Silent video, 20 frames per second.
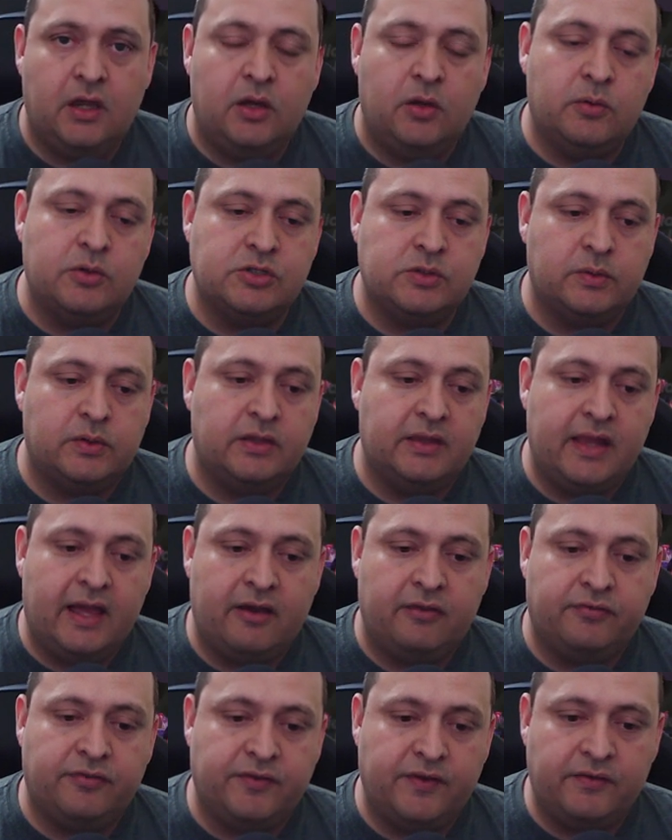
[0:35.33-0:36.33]
which will
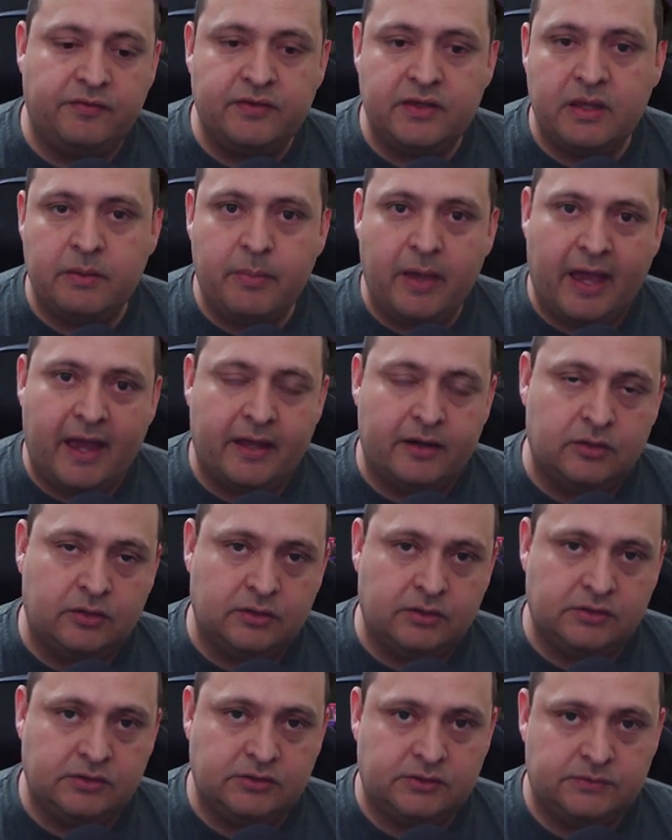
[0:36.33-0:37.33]
allow 50
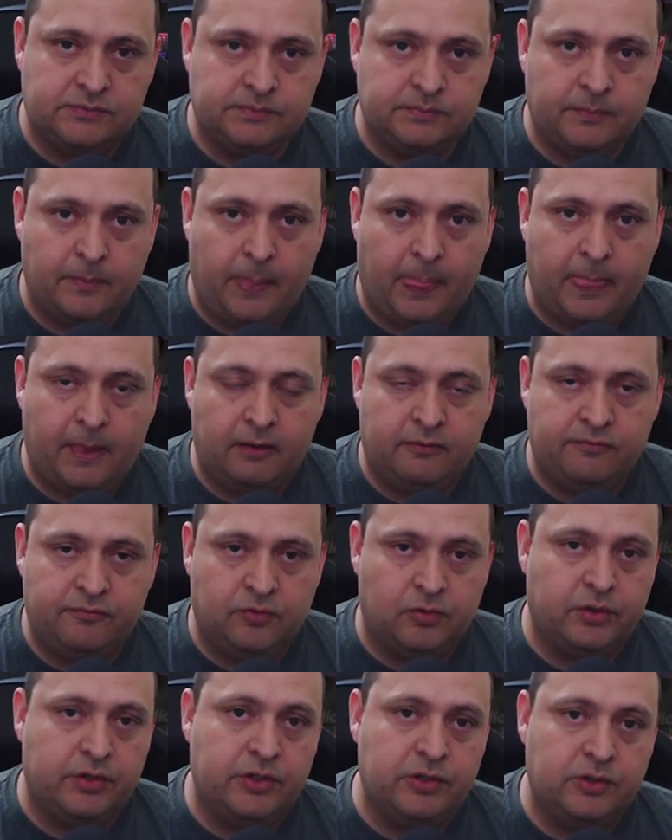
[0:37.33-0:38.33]
battles
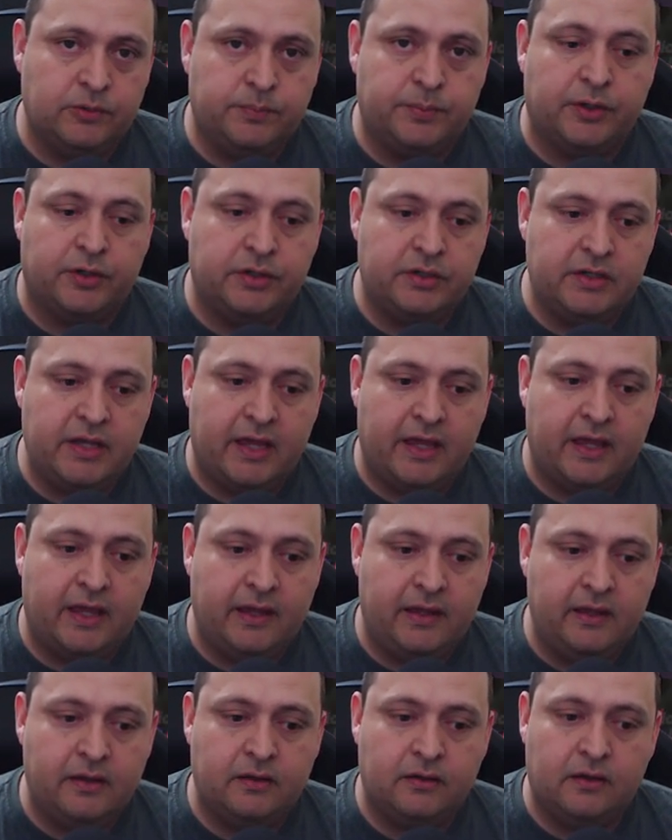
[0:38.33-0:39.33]
for you per
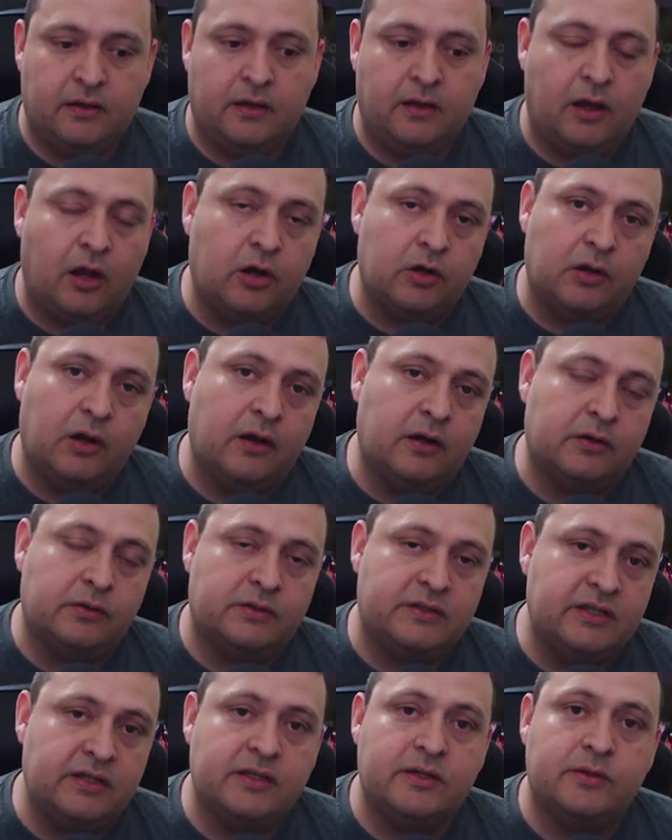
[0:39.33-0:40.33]
day, uh, or, or
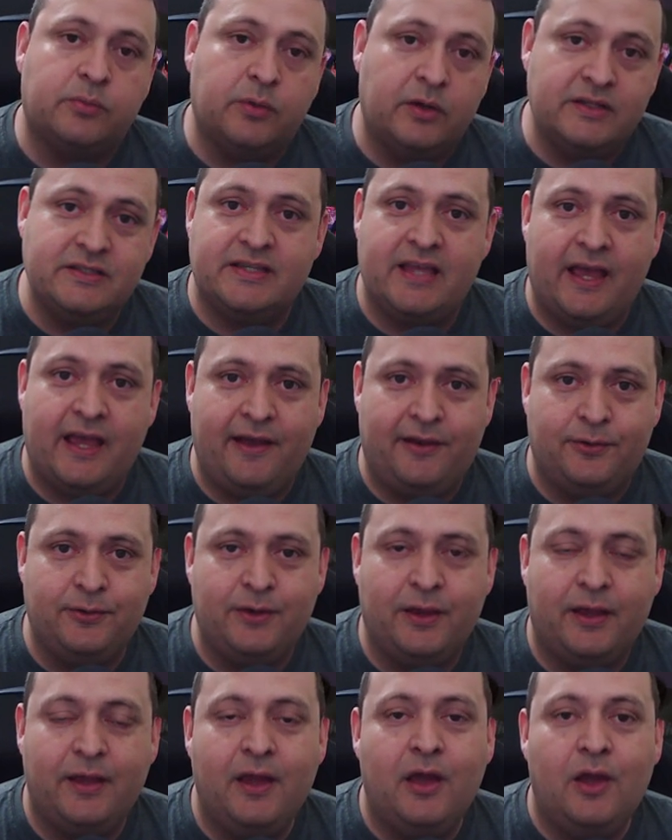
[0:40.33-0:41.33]
till it runs out,